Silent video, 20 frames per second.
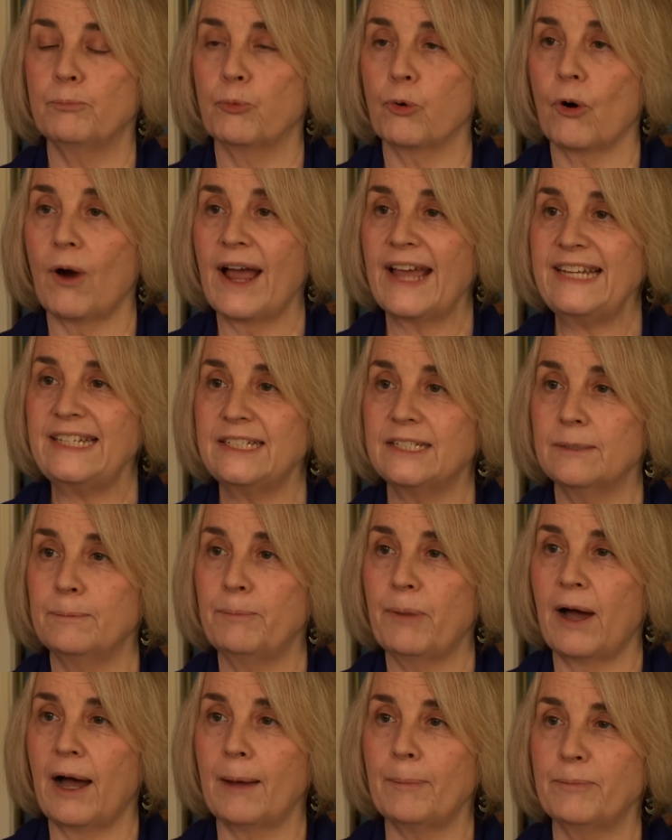bright
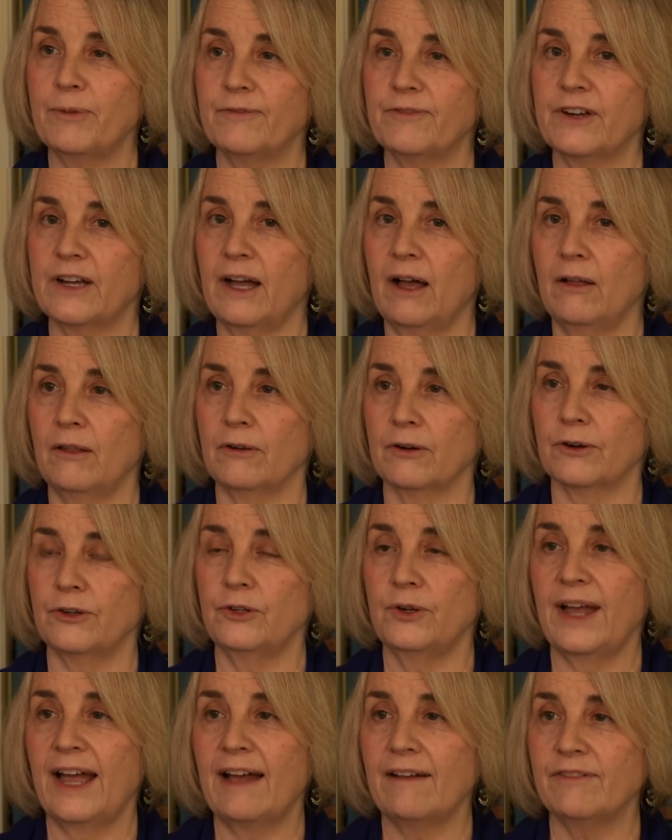pop of color,
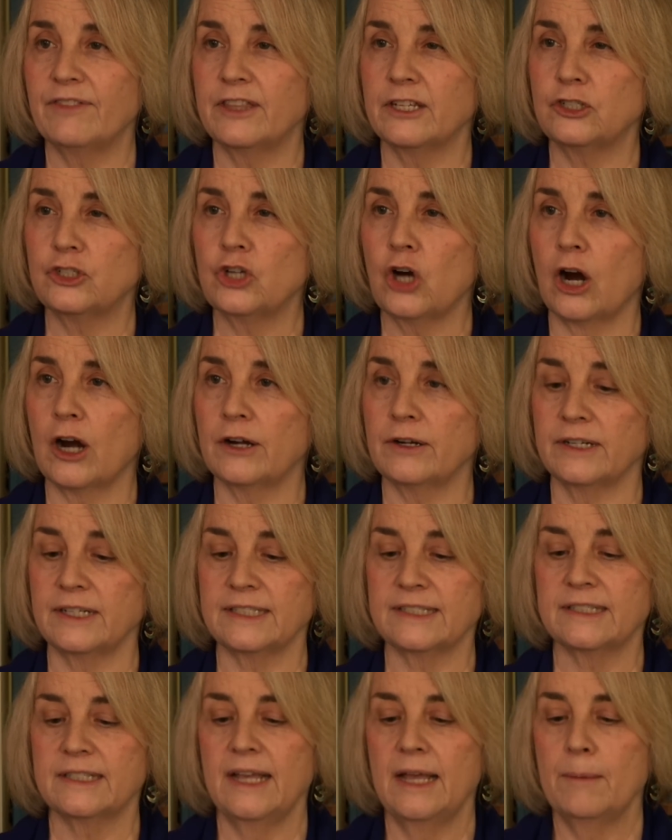you have the
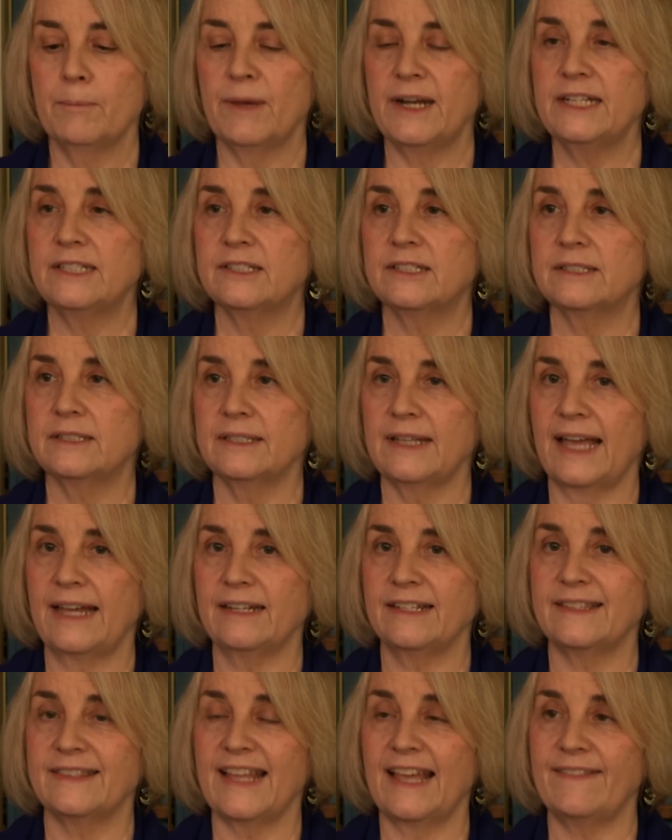tartness, but
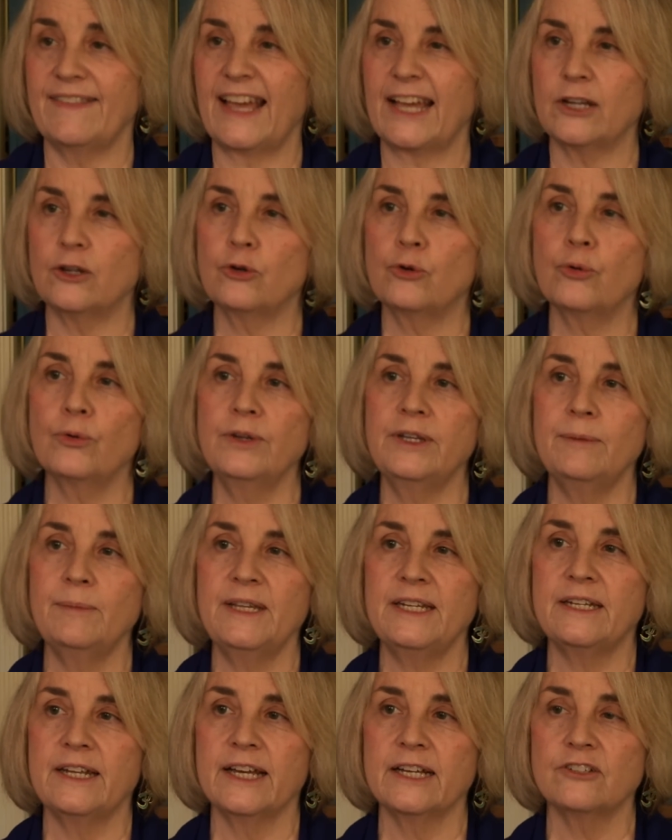and that
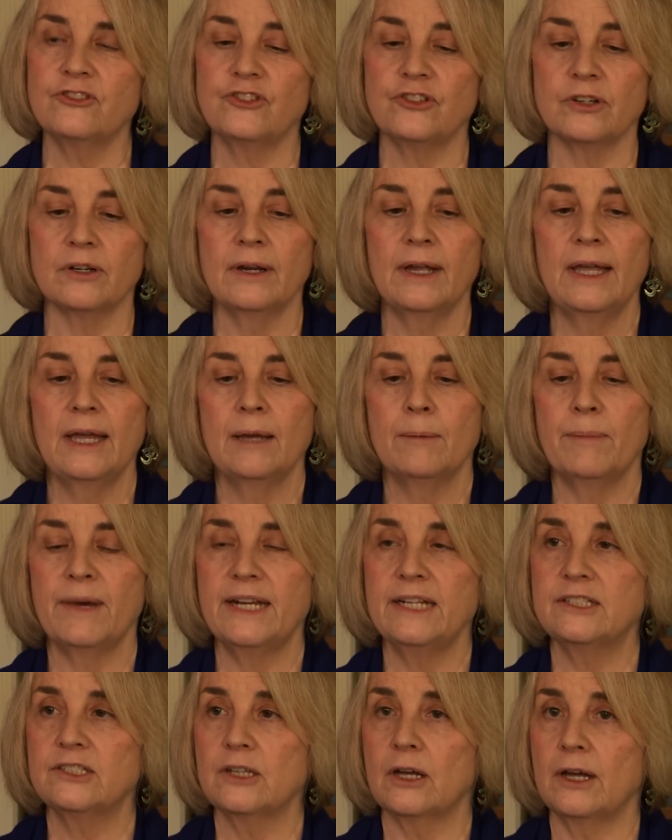creamy texture,
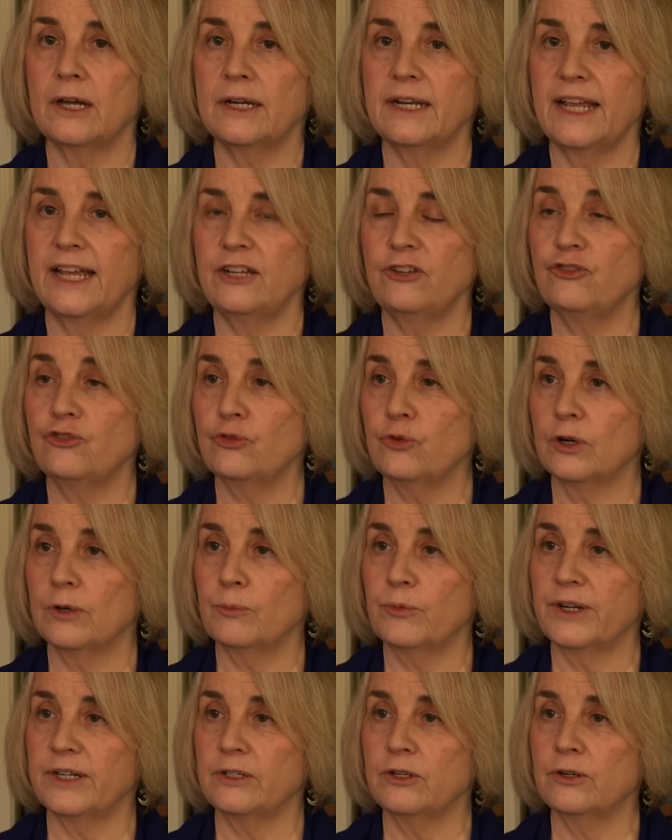but it's on a
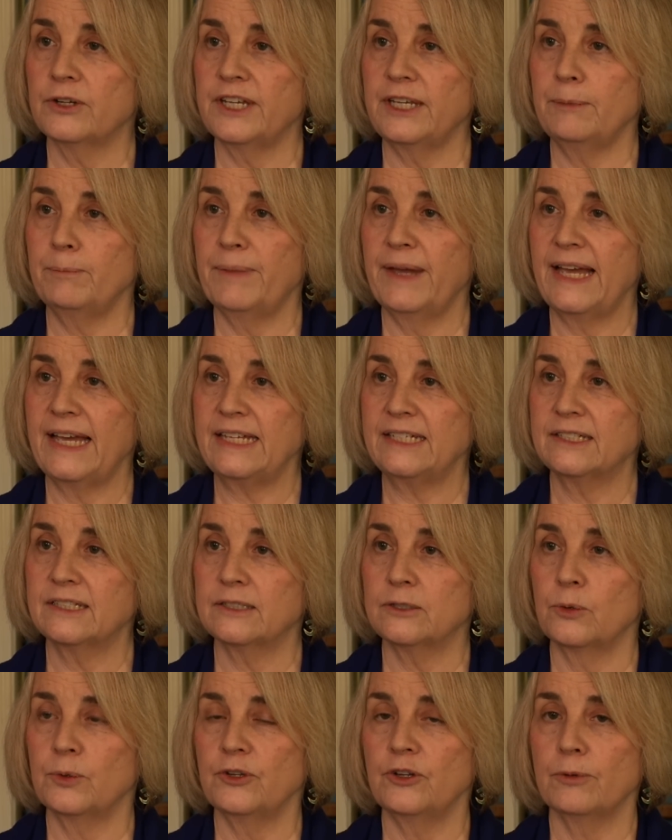shortbread cookie base.
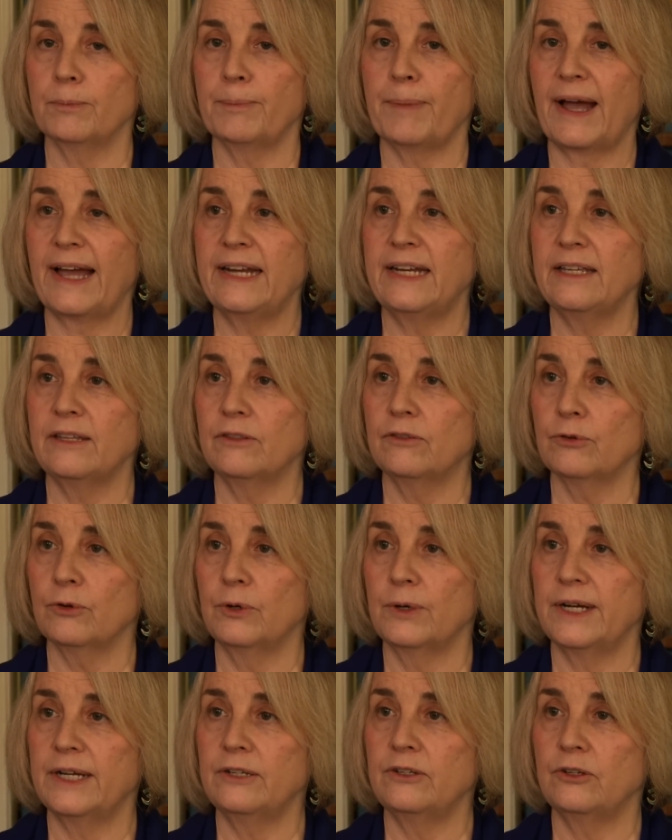So when you're biting
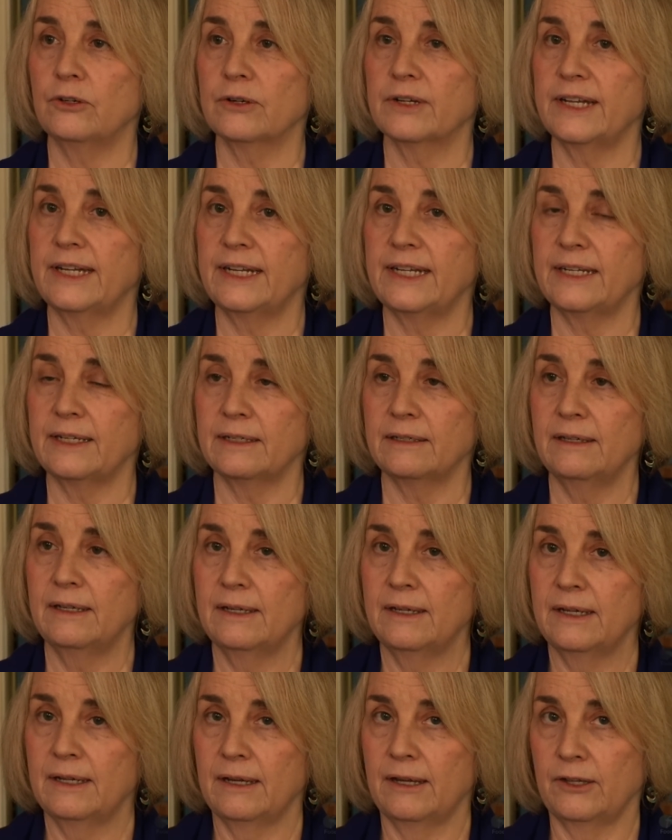through it, you're getting,
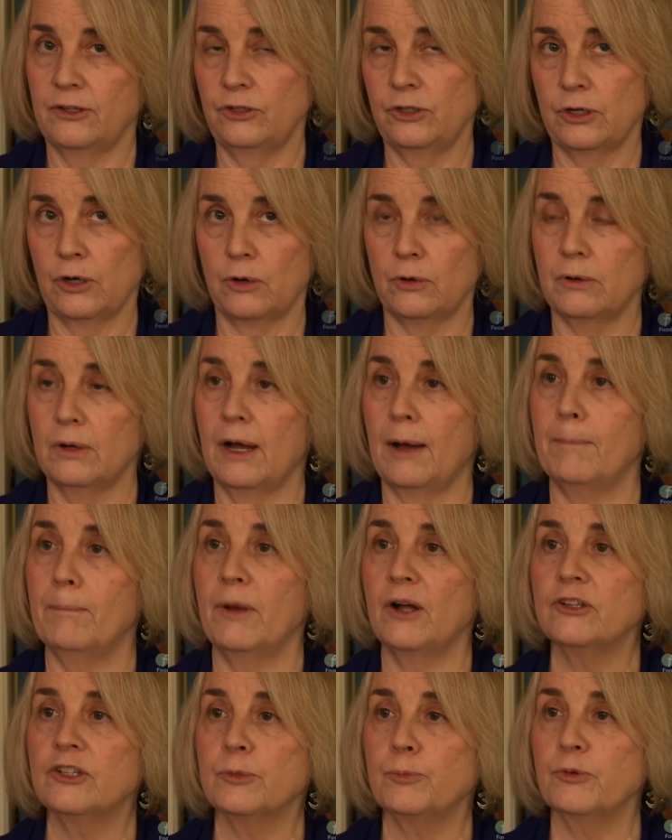a
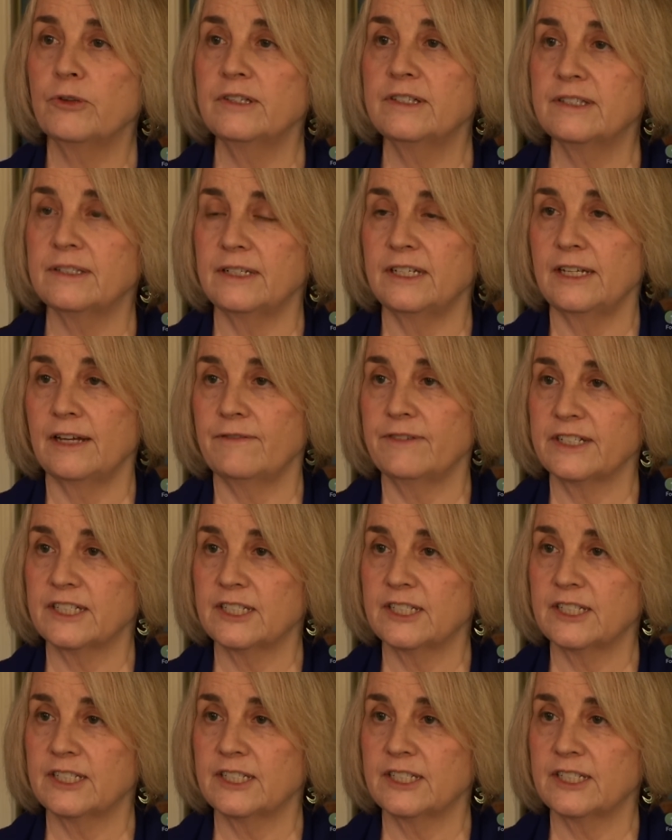multiplicity of